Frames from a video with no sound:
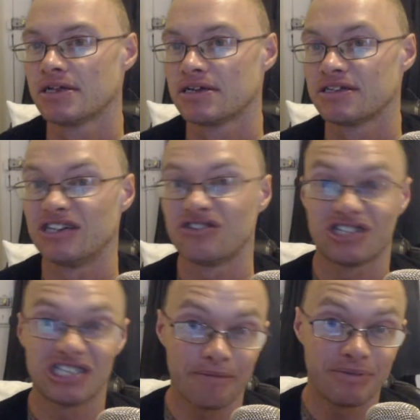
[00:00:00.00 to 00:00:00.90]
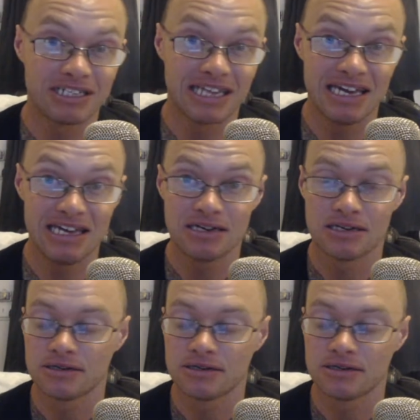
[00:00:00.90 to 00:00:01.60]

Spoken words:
He's got the Champions League.